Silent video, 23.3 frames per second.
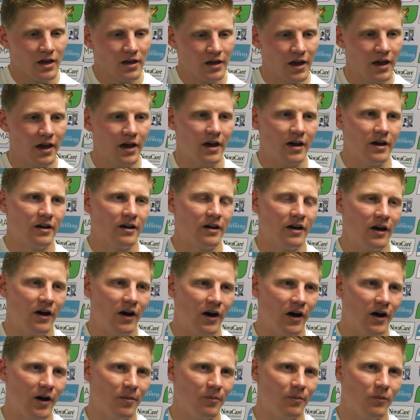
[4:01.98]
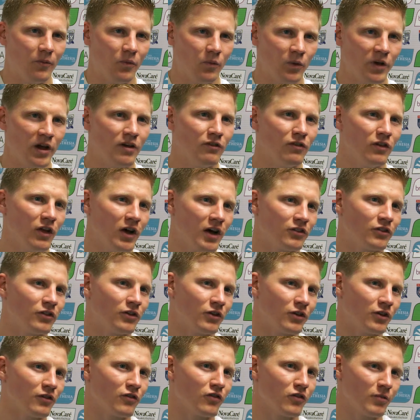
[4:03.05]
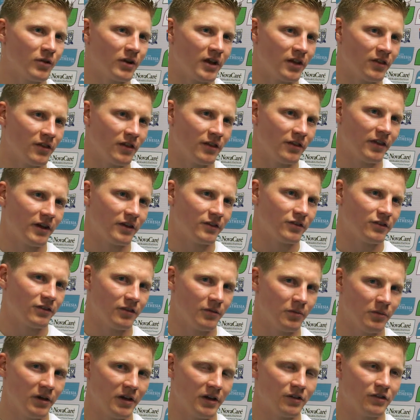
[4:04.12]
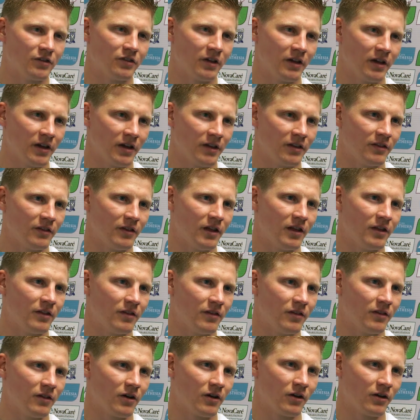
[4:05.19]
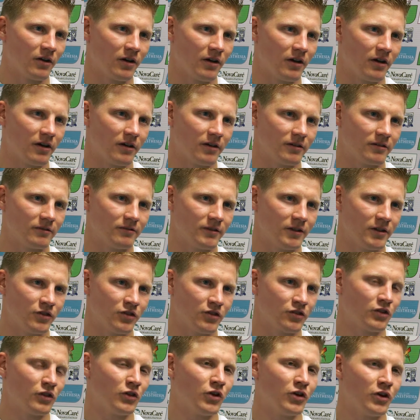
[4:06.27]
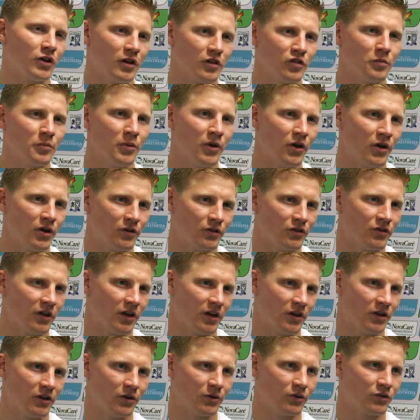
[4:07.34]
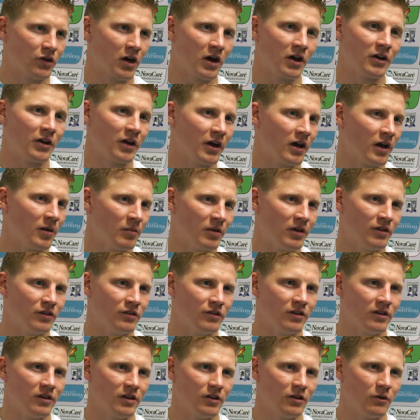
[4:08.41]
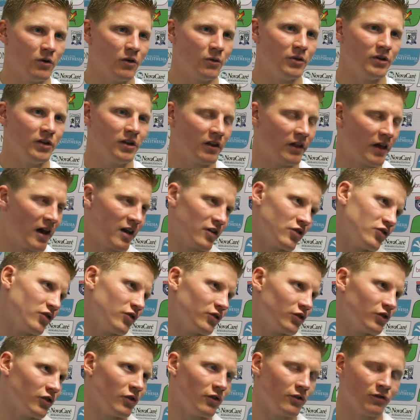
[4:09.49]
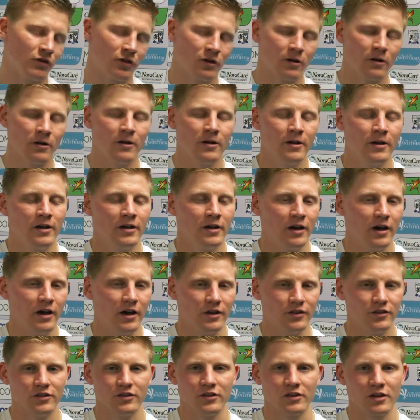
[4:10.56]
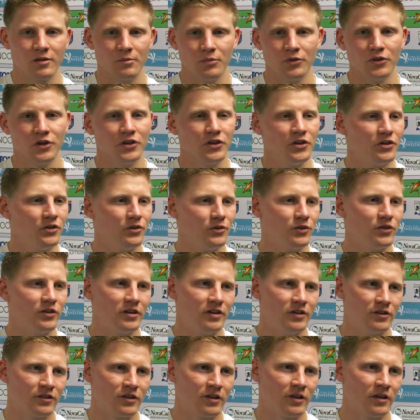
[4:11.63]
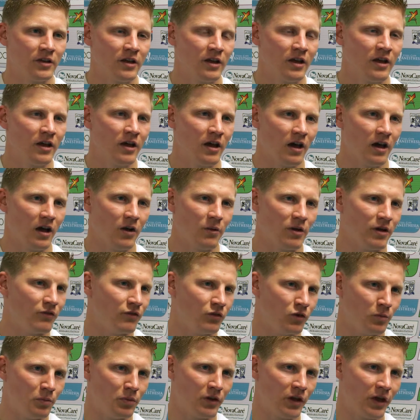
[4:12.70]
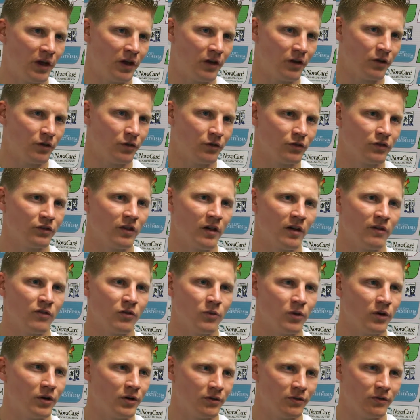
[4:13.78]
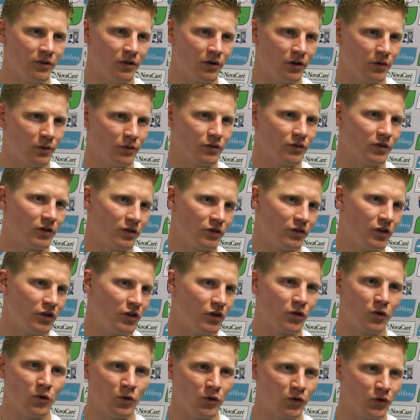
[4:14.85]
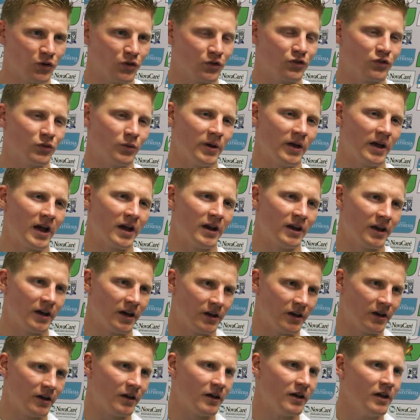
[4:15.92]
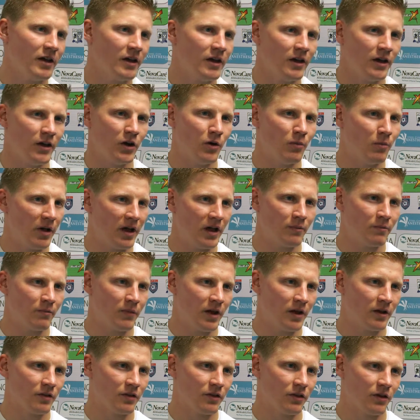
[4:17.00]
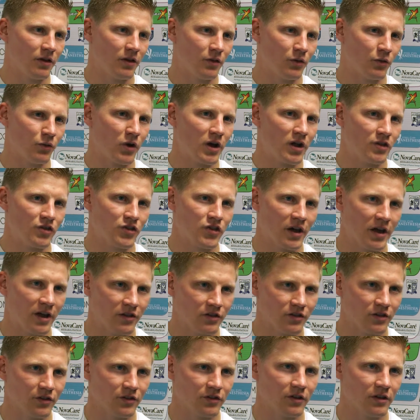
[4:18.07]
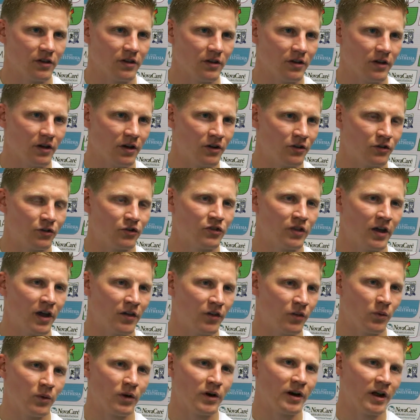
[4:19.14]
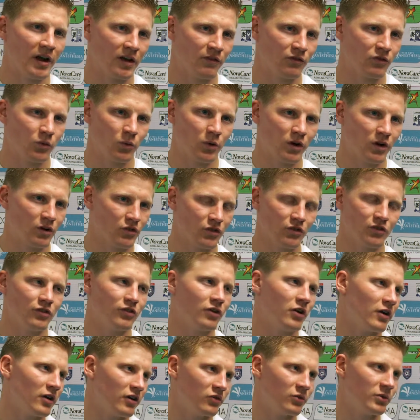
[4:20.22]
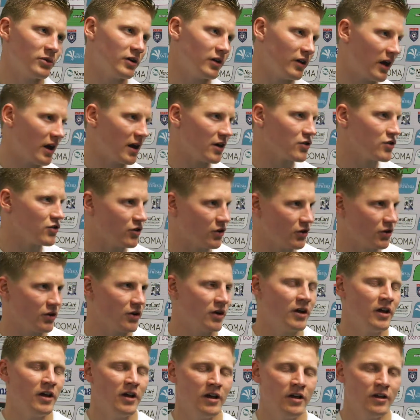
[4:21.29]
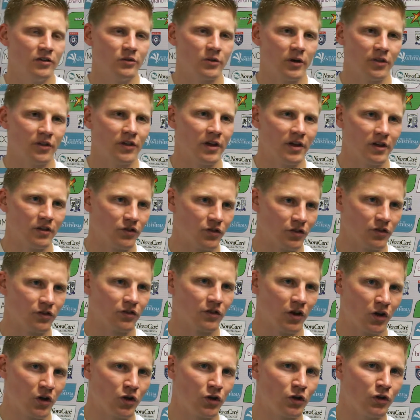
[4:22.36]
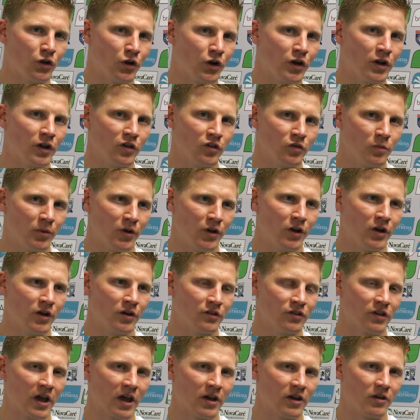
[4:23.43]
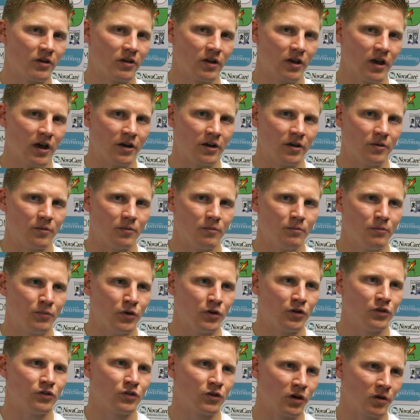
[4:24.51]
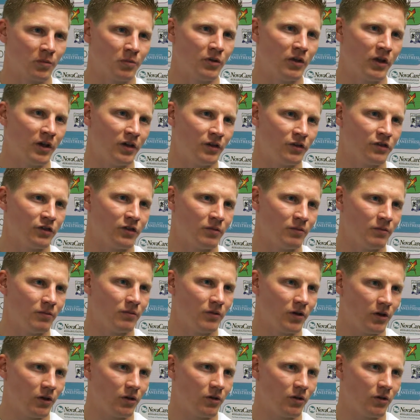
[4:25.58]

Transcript: Yeah, we have a lot to learn from it. I think that's the biggest thing, and it's just a learning experience that it's not going to come easy. What we did last year is over. This is a completely new season. We have new players. Everyone is a year older, so we kind of gotta make the right changes and understand that we're gonna have to work just as hard as we did last year. So I think it's just a good learning experience, kind of put us in our place, and